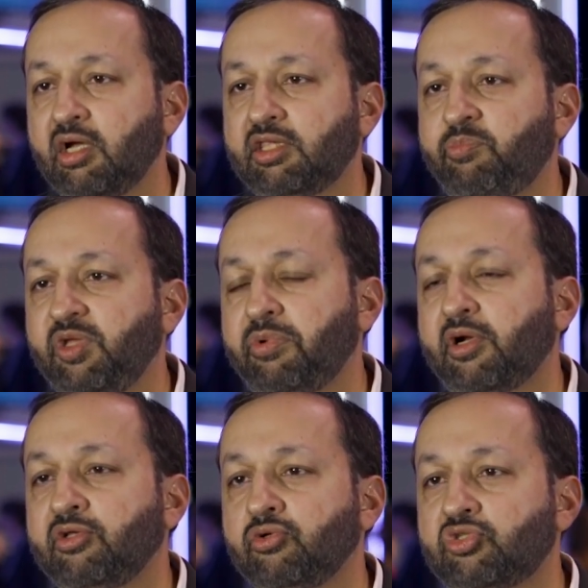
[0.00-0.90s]
that people
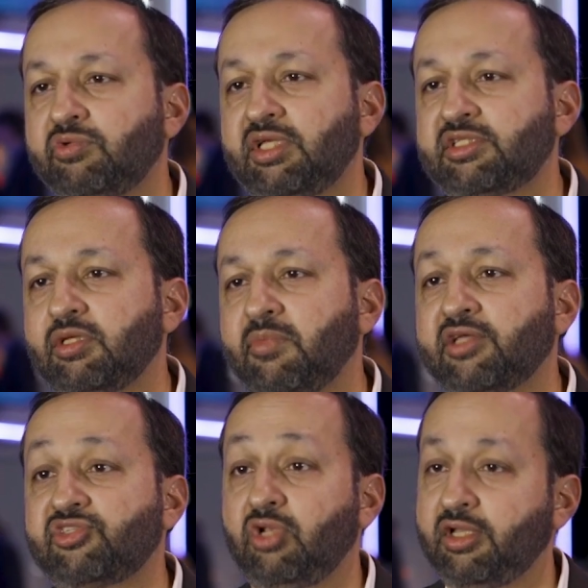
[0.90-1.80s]
are used to with eSIM
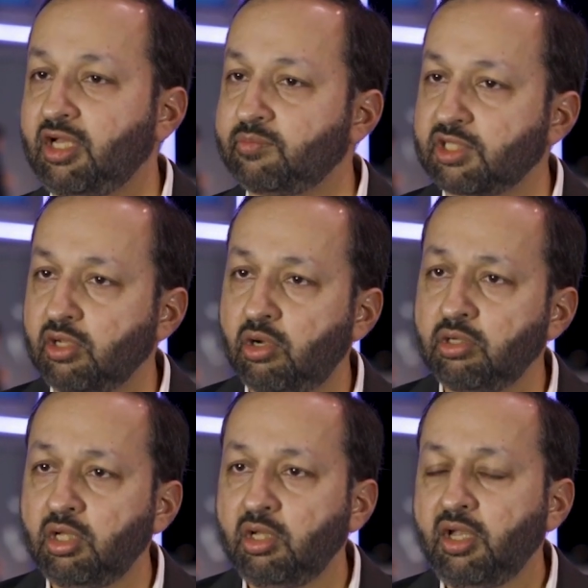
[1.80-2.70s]
actually comes along,
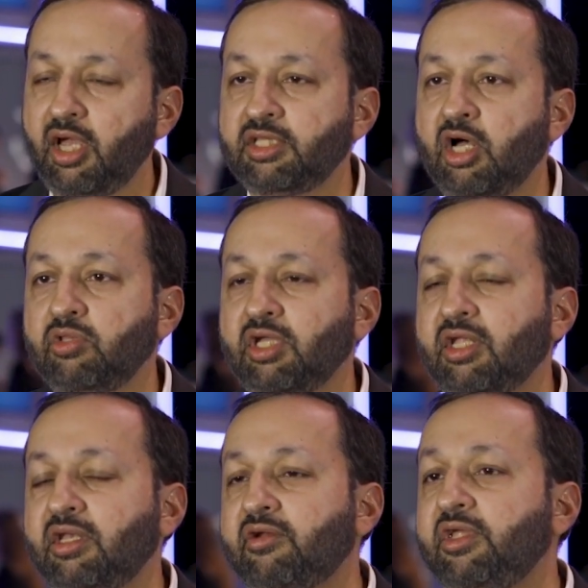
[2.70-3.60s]
and now they
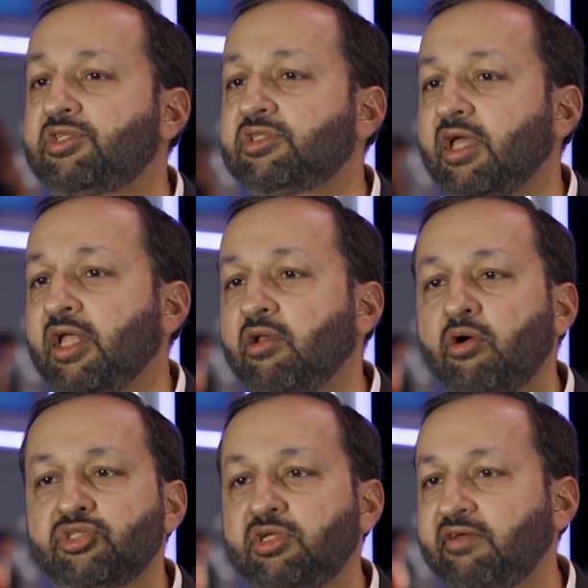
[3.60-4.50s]
can reach and
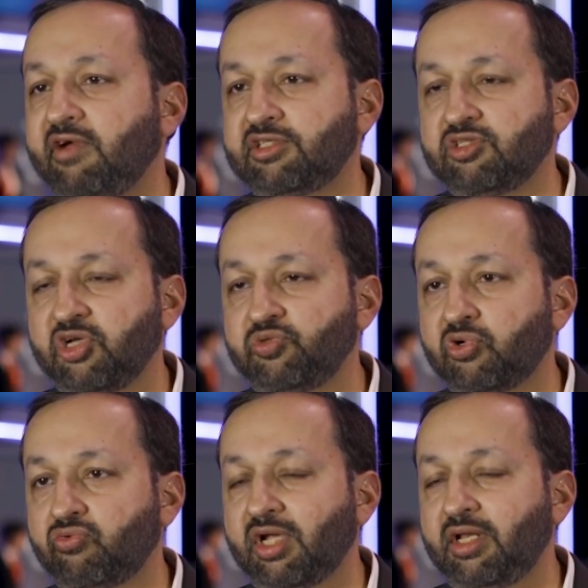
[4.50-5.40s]
launch their devices much
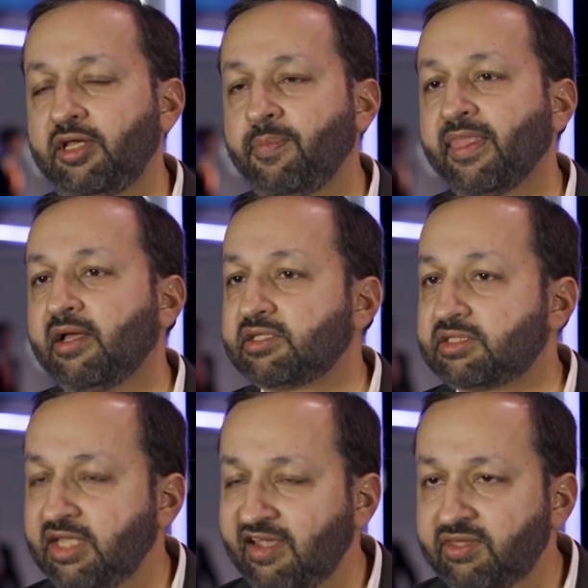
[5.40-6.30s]
more quickly,
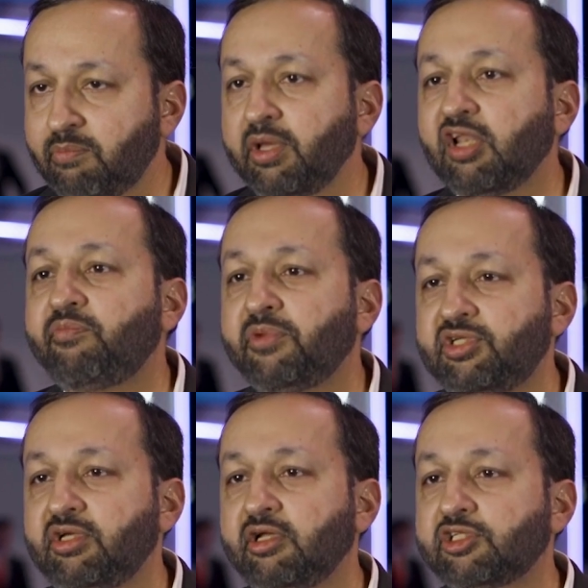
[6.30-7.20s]
save the bill of
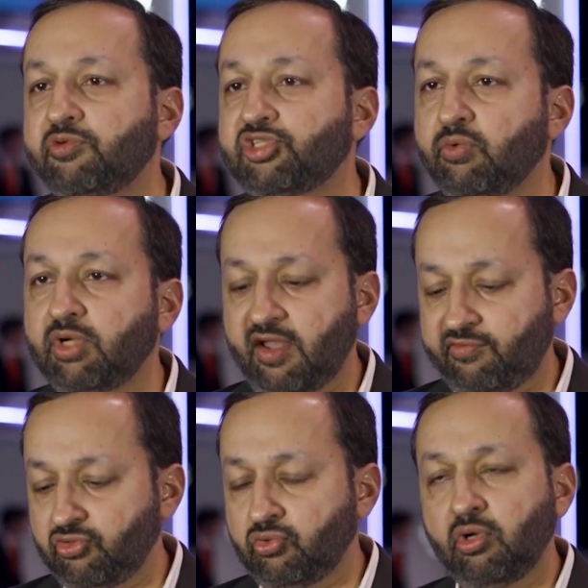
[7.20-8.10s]
materials which they would have
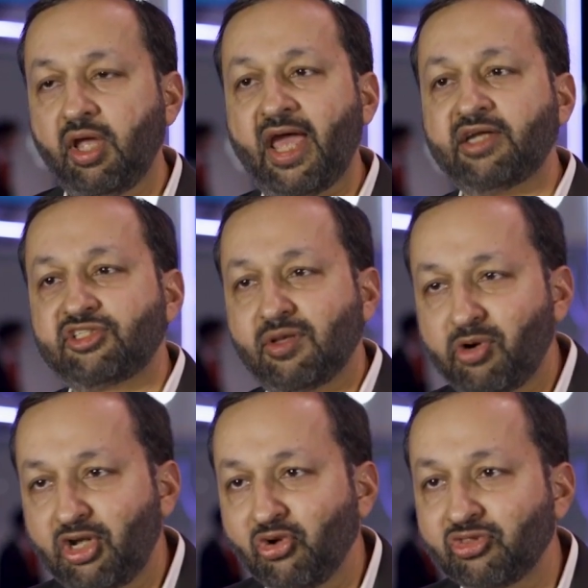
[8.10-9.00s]
to add
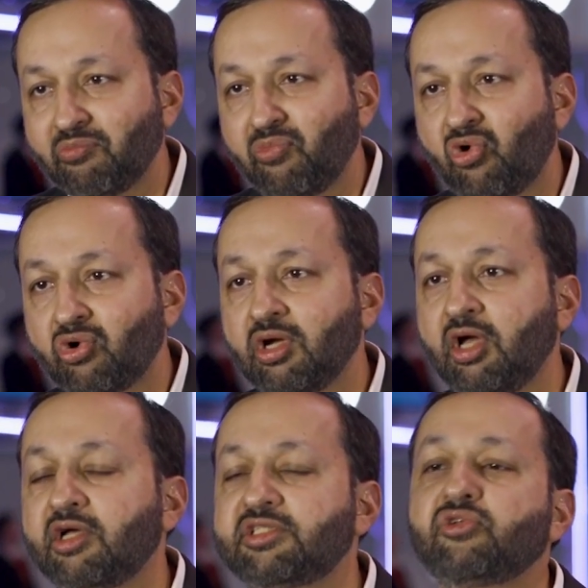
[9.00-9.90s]
separately on the board,
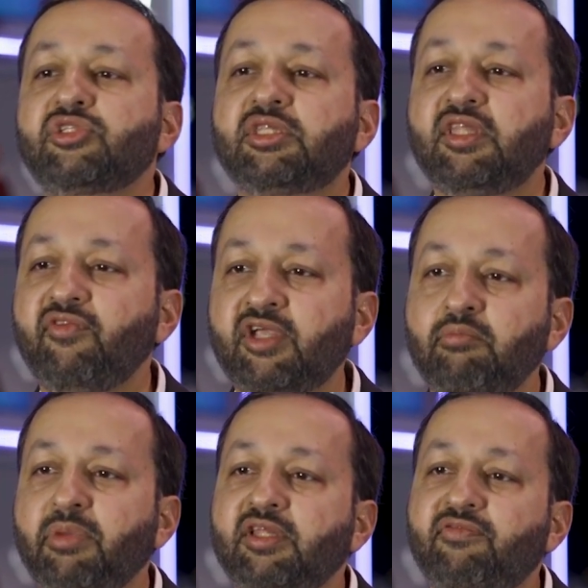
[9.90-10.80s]
so
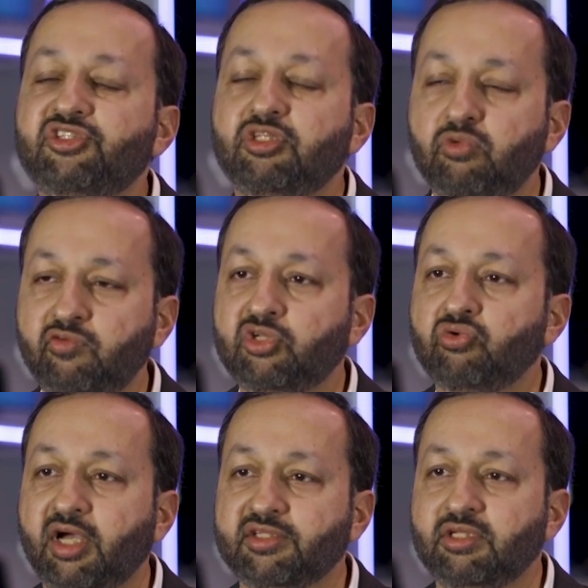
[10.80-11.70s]
significant benefits in moving to
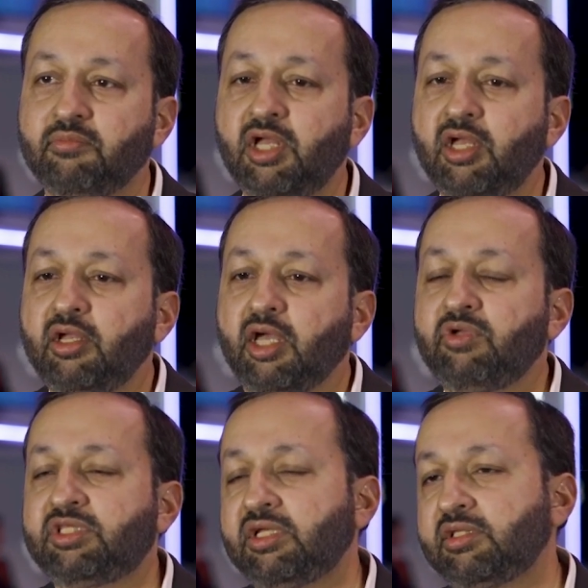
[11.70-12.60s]
iSIM, and we
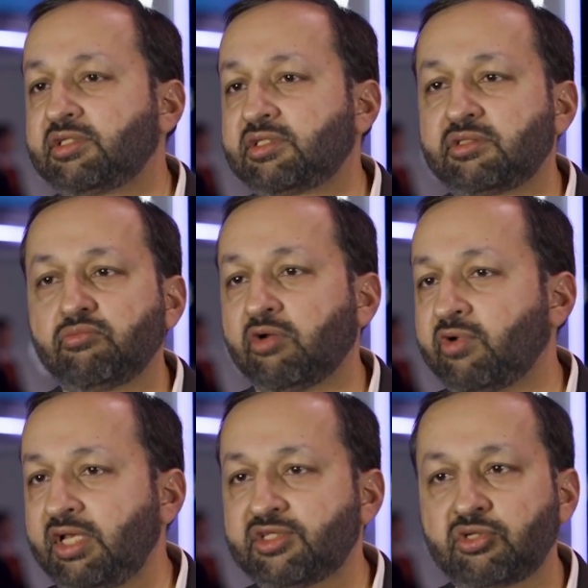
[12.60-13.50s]
think this will
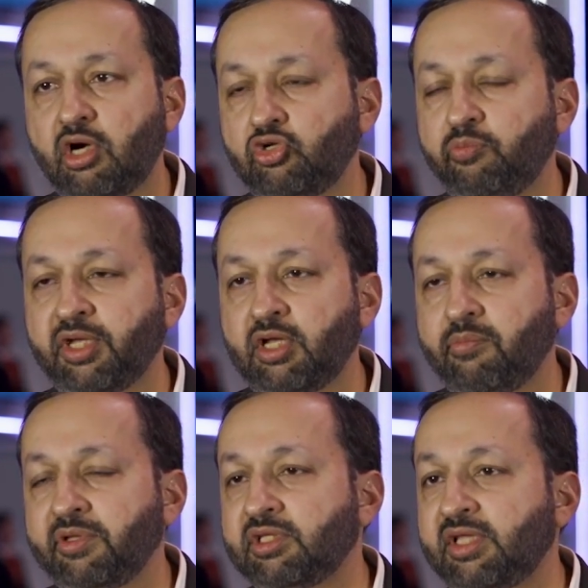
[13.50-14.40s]
really start to pick
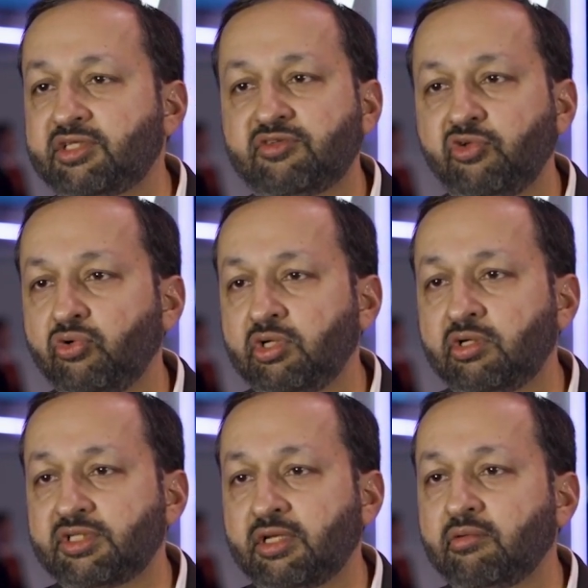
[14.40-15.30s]
up in the next few
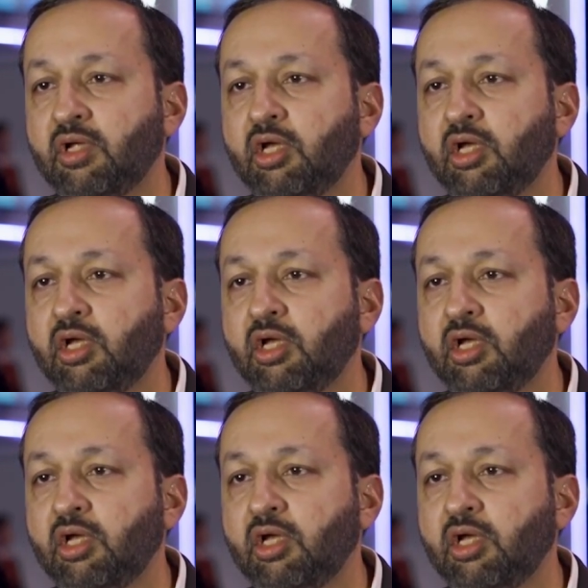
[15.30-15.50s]
years, and